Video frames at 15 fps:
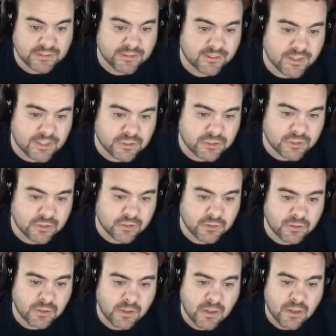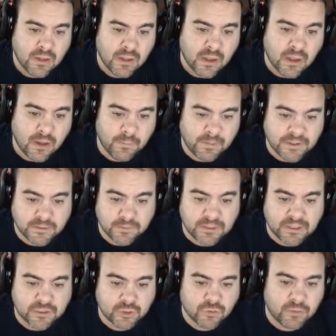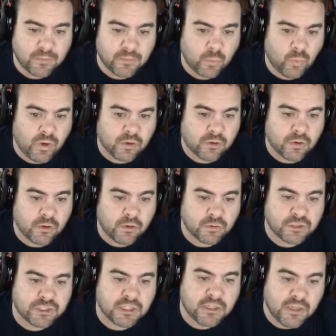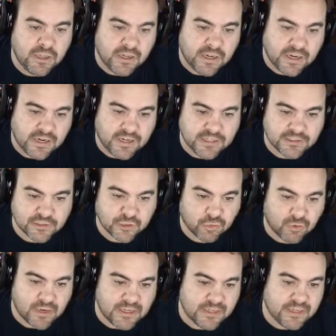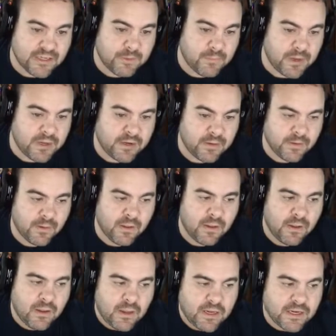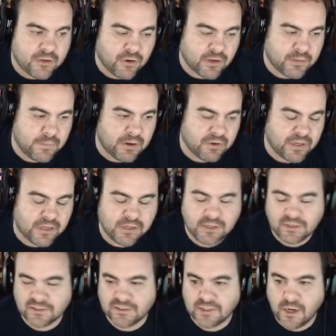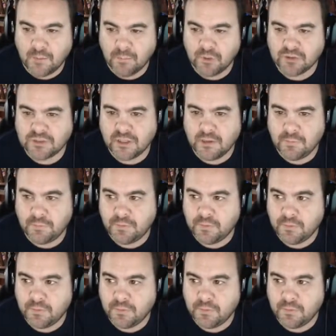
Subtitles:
last year. He's been extremely well coached, and he's a great teammate. He talked about getting his numbers up.